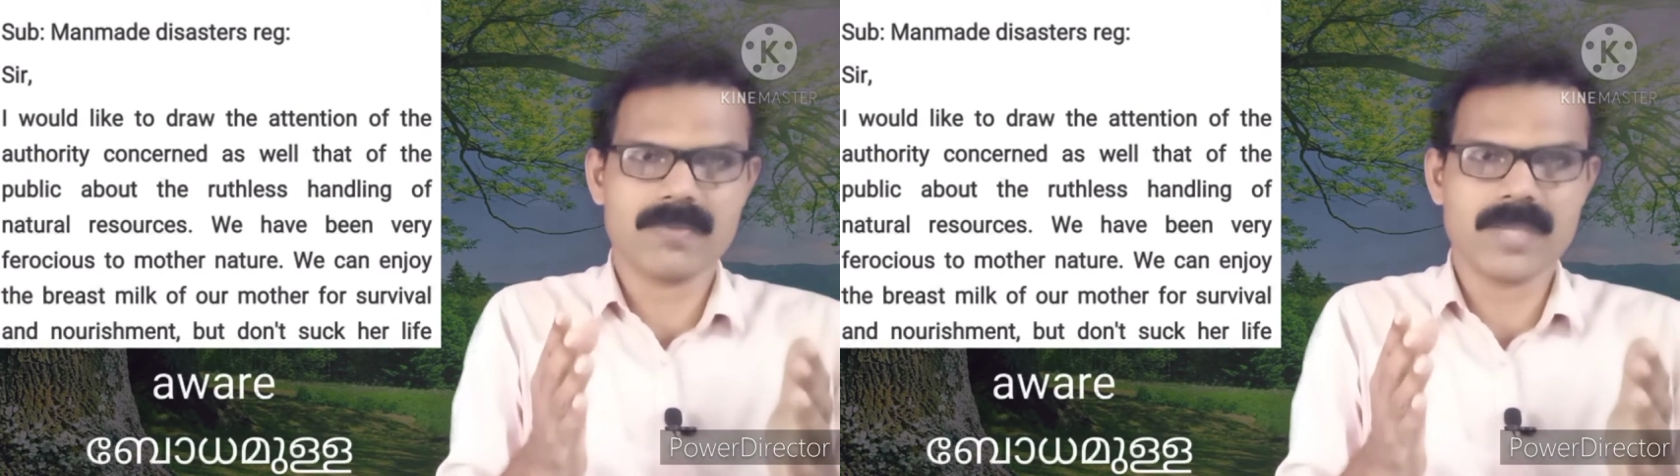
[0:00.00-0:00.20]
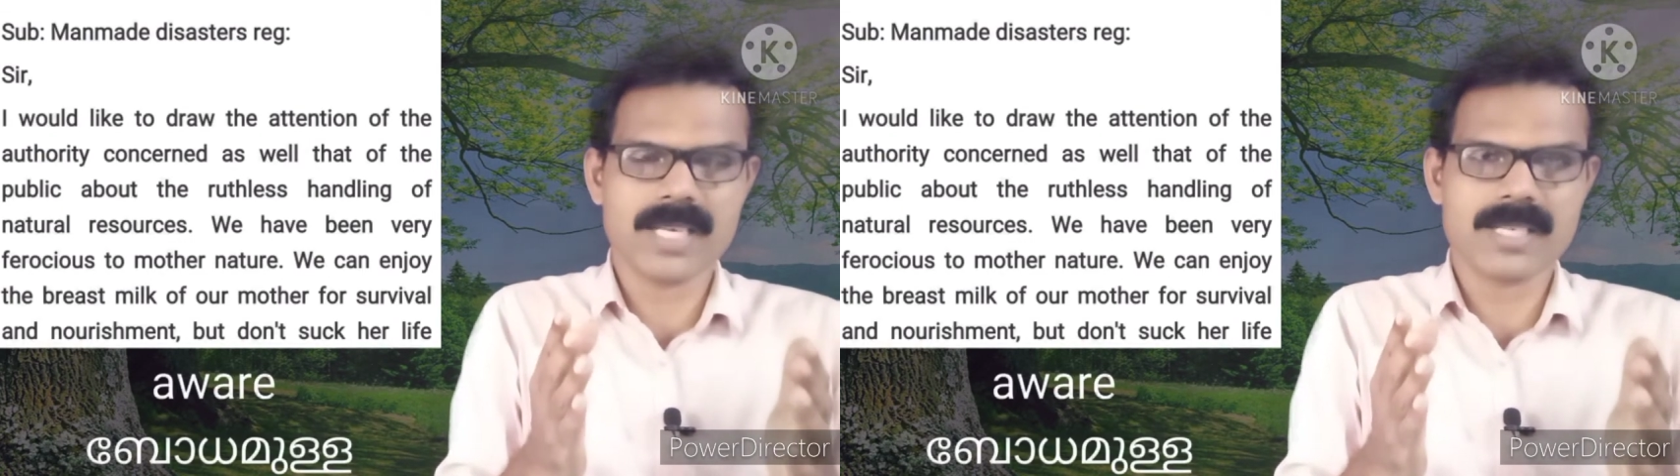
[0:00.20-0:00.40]

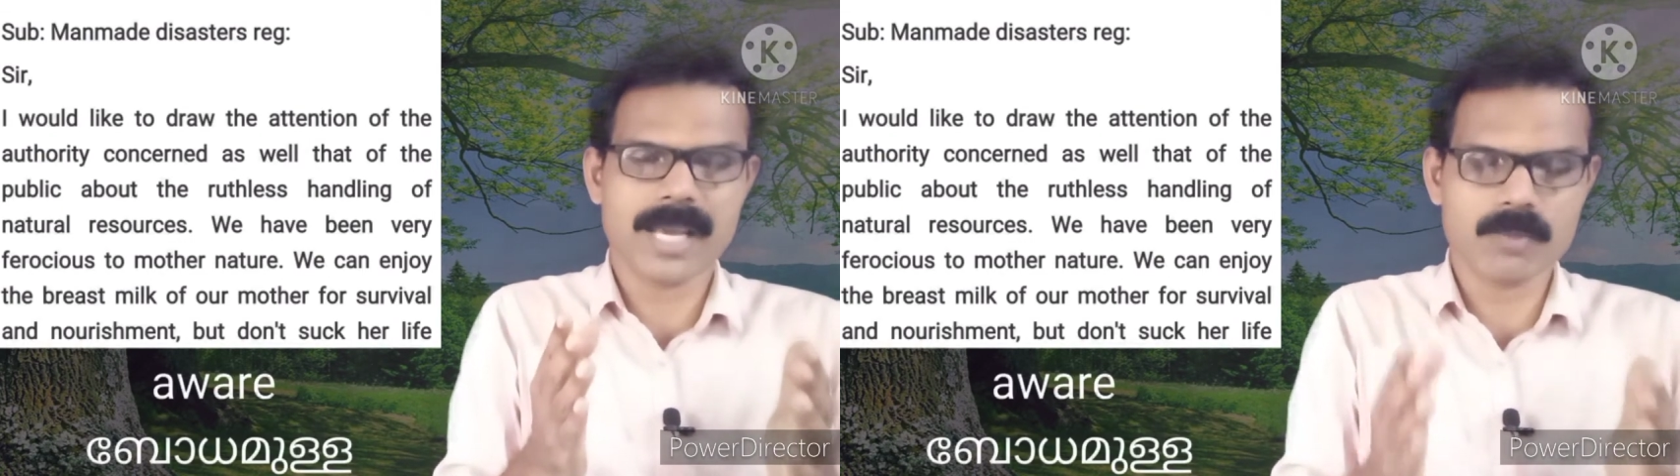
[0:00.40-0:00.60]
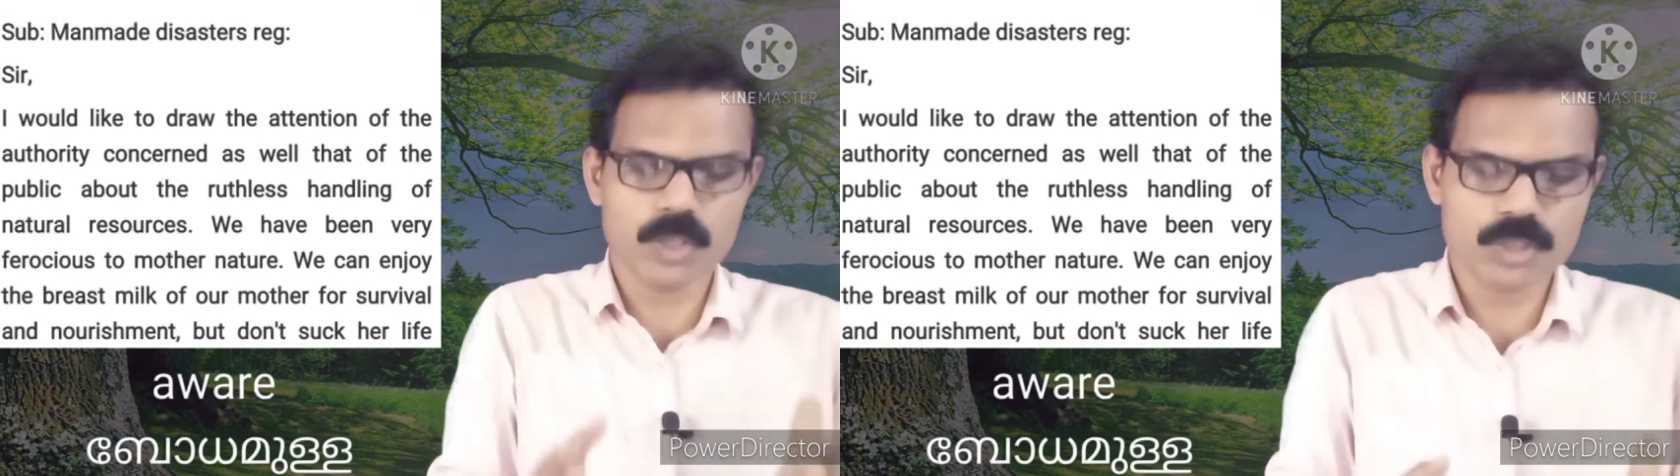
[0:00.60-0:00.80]
that
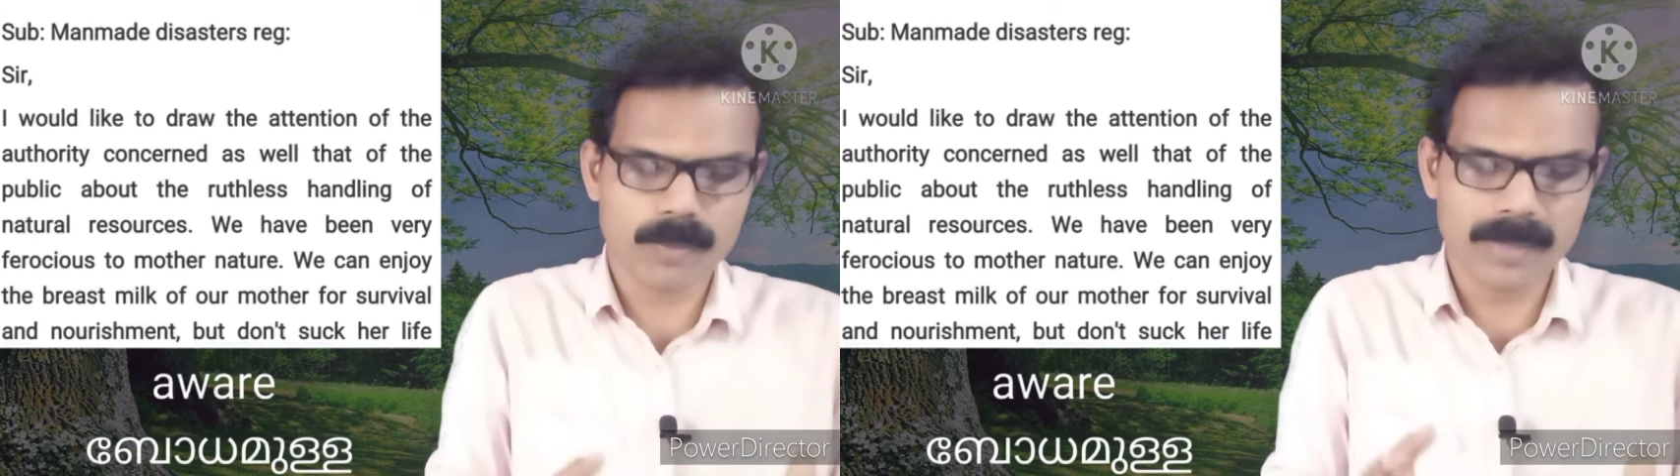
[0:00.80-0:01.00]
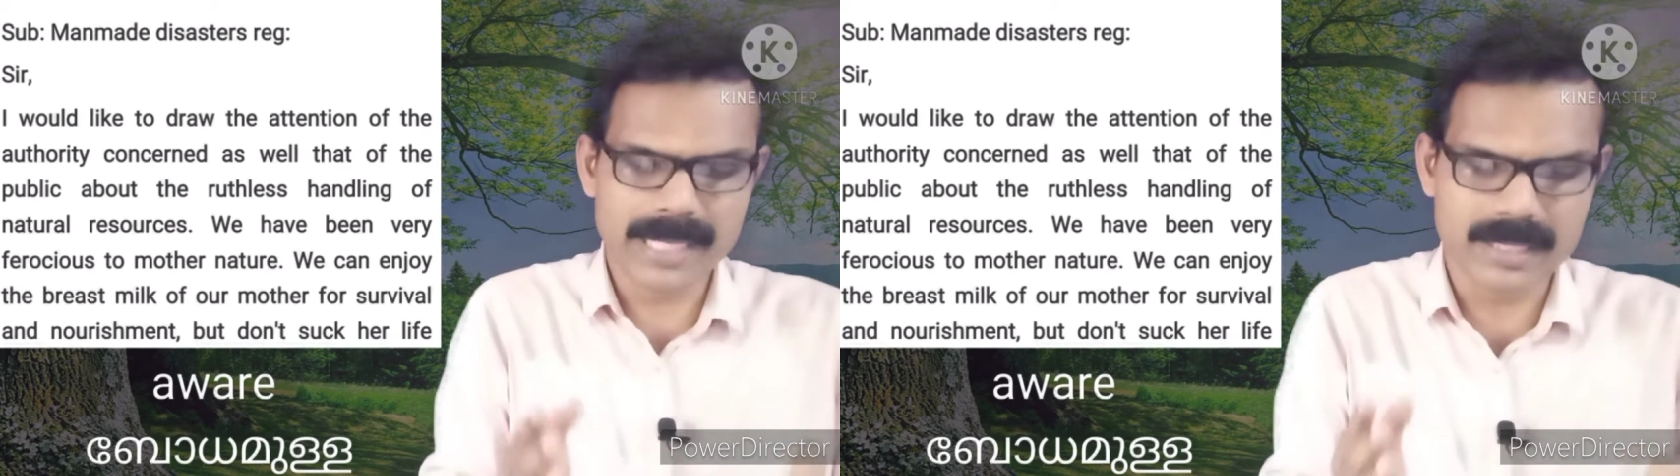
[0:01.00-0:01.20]
I'm going to
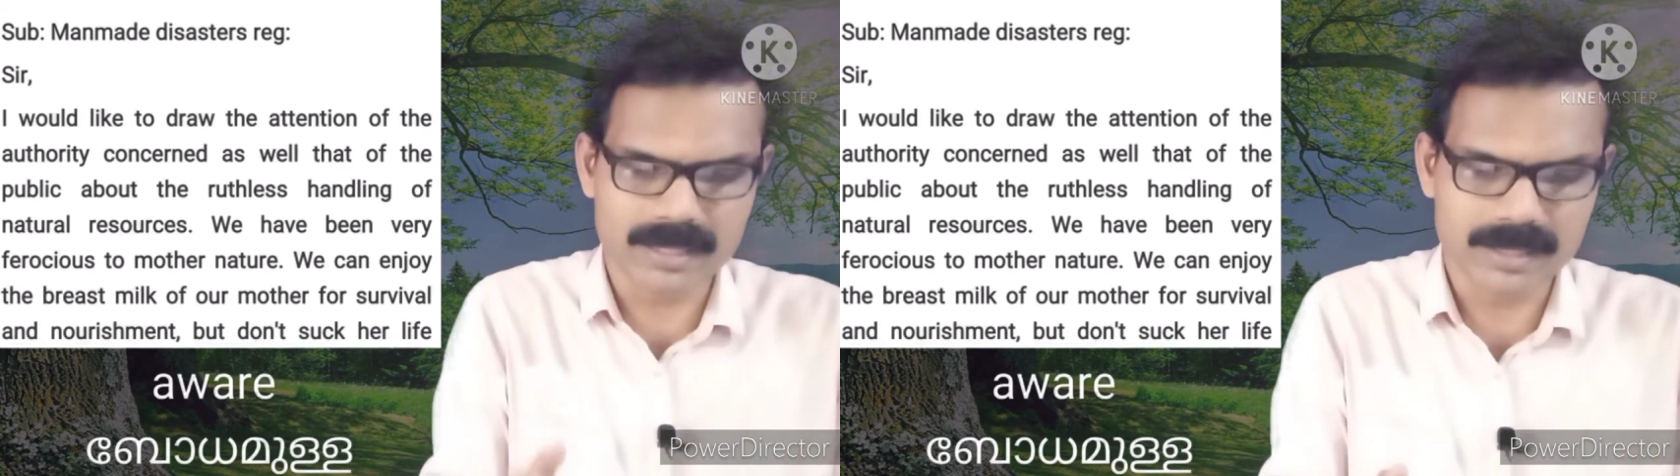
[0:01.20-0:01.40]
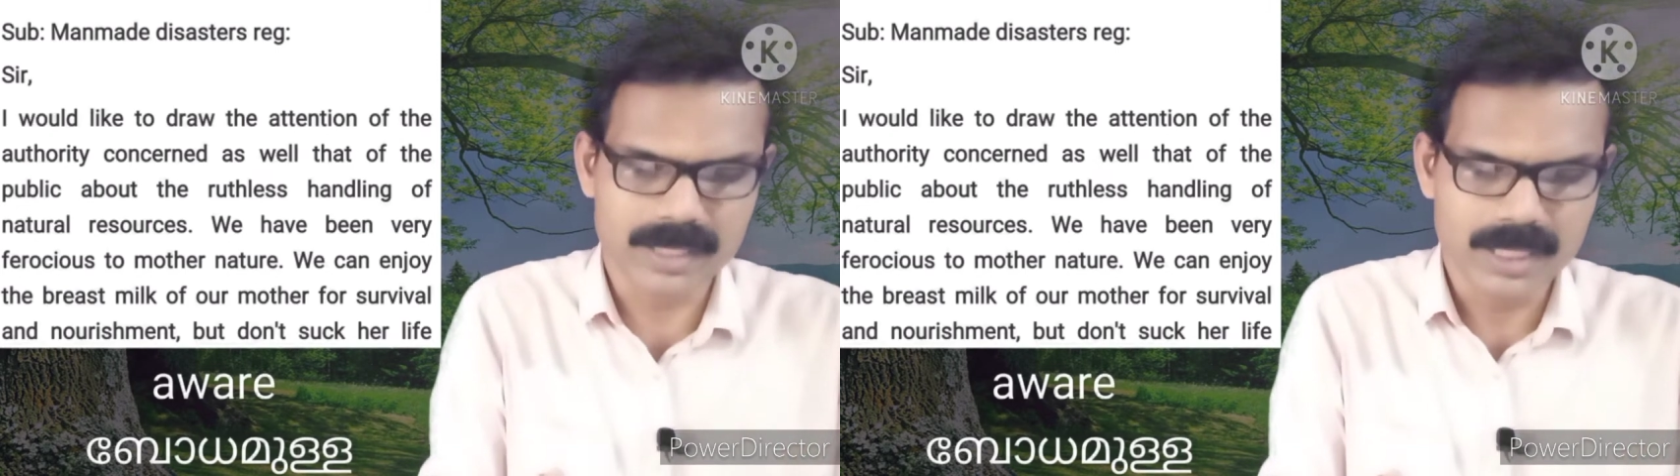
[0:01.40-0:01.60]
make.